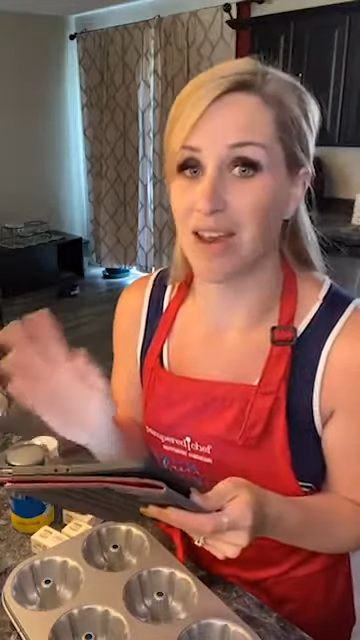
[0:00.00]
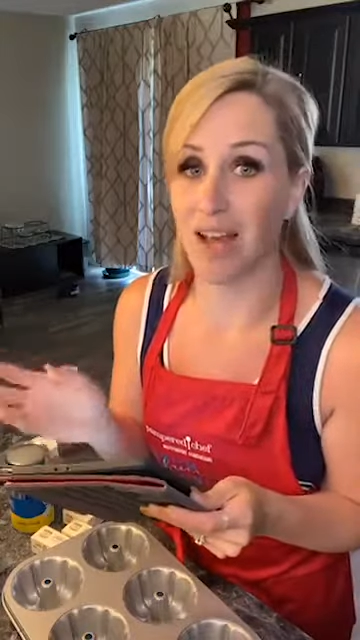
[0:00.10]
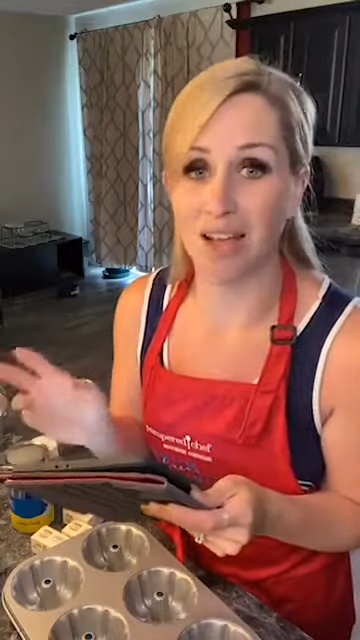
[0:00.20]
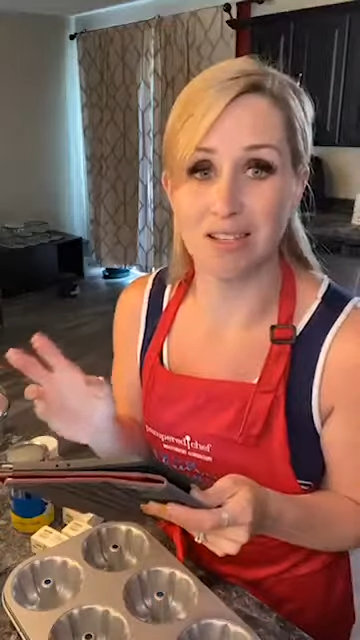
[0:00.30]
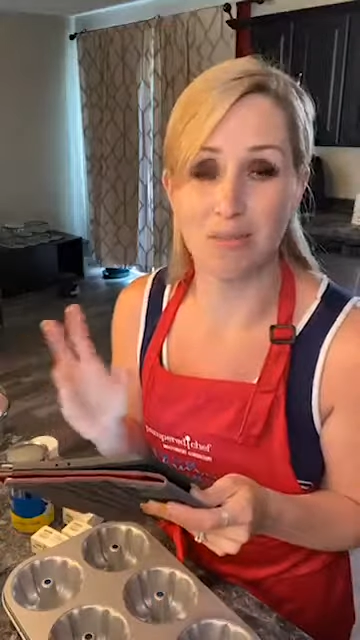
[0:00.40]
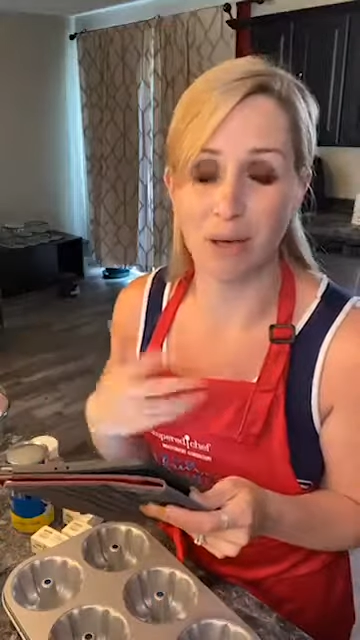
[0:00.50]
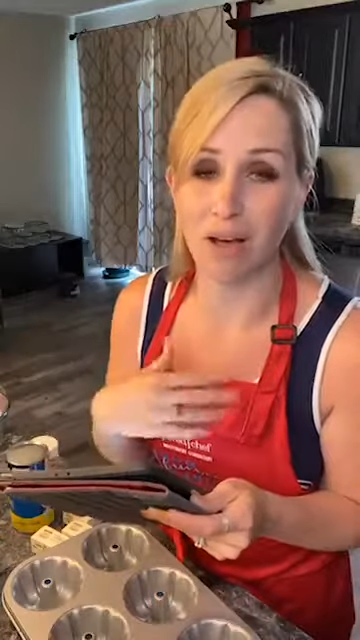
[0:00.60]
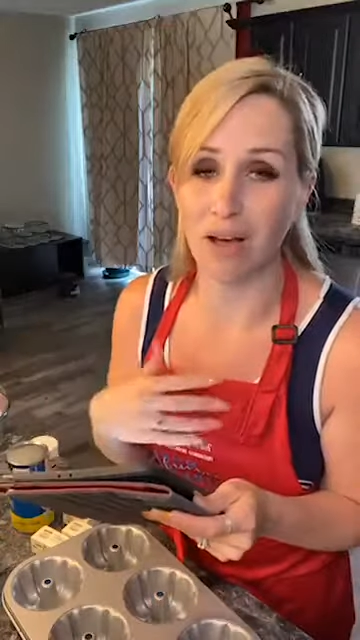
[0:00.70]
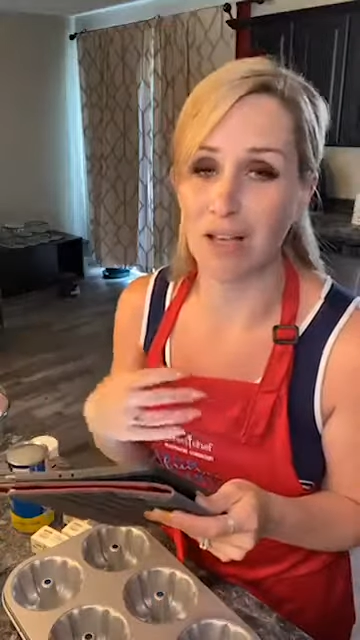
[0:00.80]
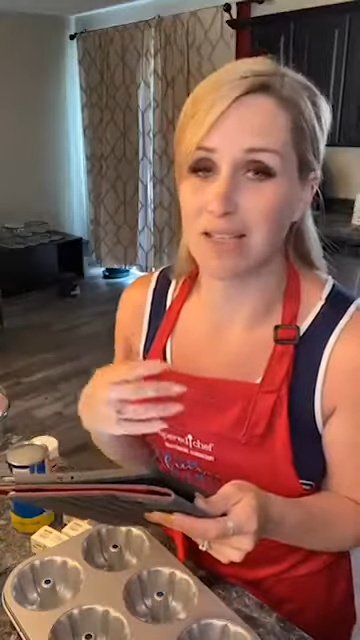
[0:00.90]
Nuts,
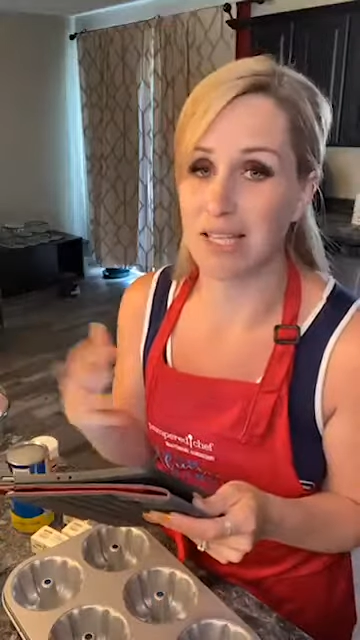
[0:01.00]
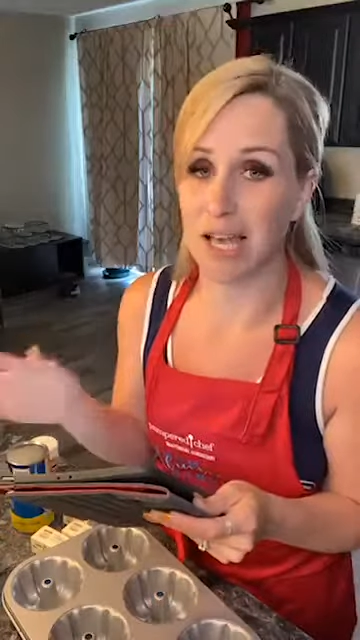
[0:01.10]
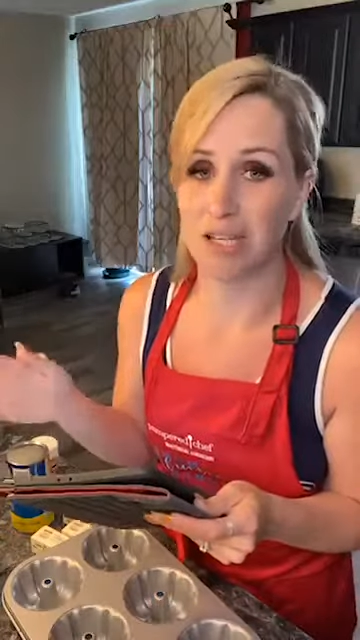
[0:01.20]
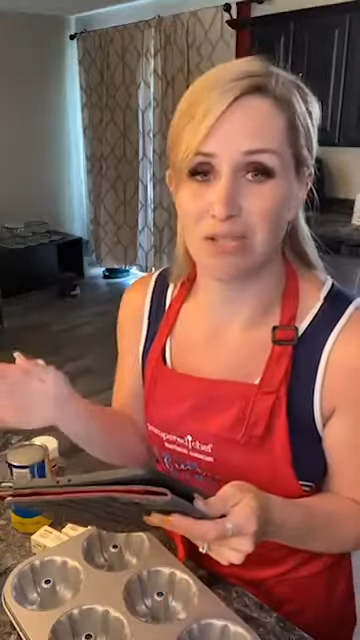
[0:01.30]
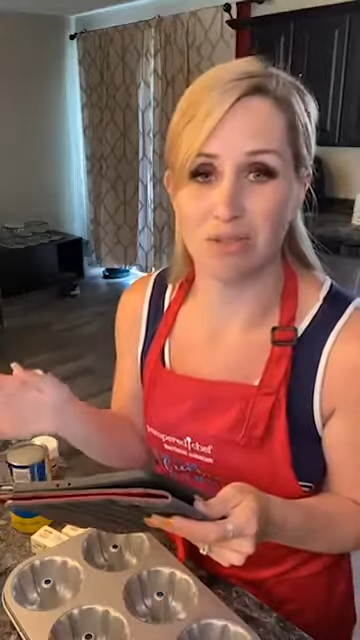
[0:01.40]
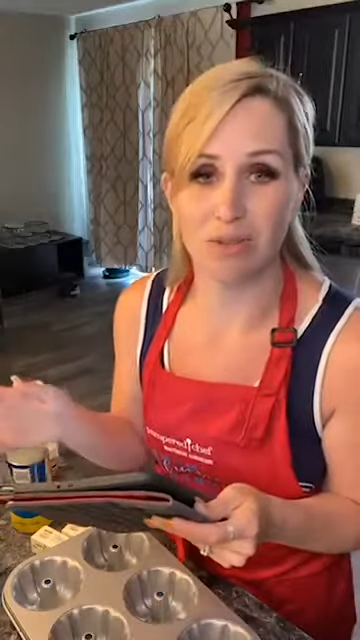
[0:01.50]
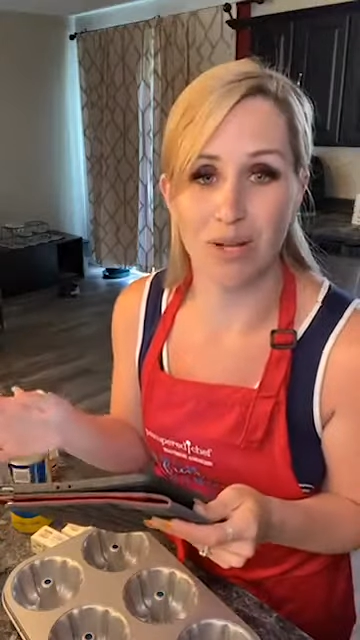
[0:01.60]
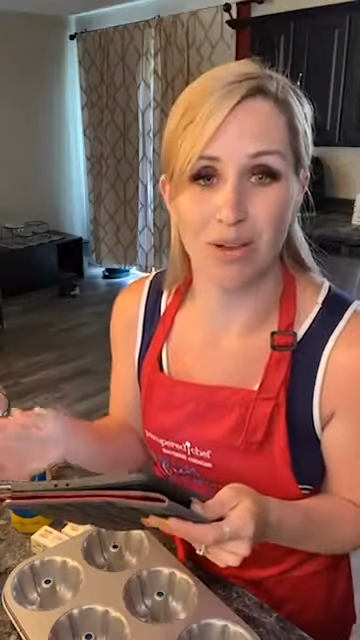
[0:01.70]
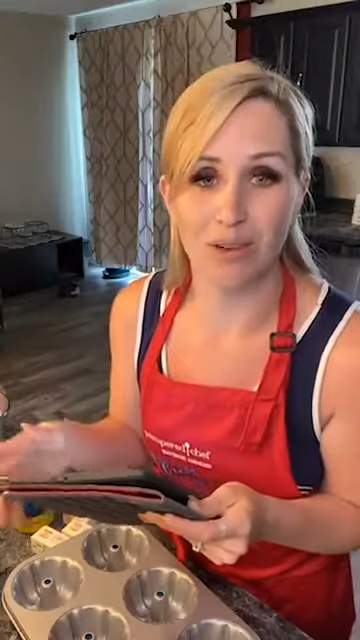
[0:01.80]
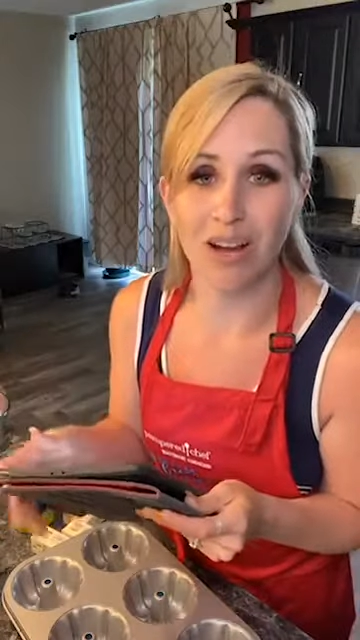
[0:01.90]
pecans, cashews,
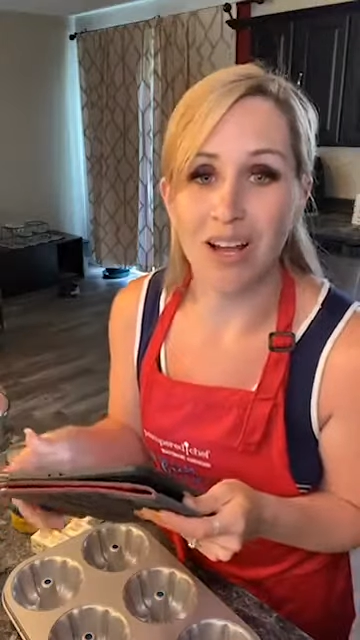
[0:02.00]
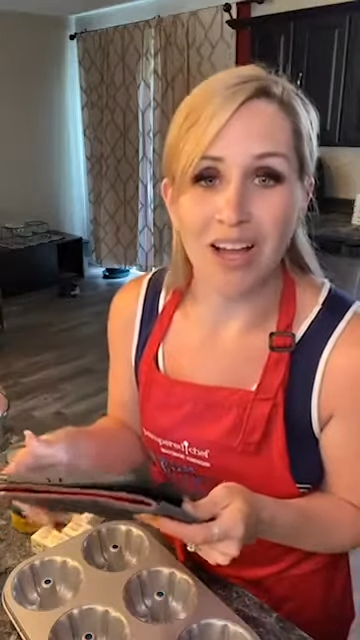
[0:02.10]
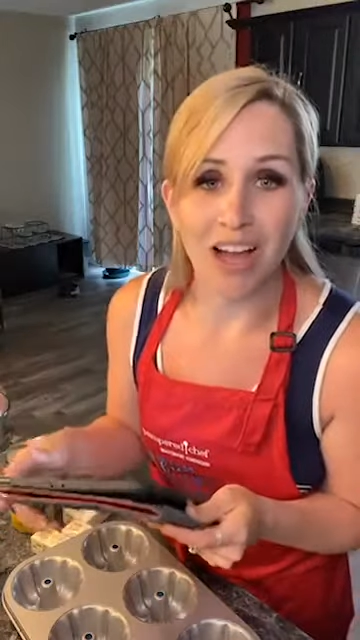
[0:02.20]
whatever.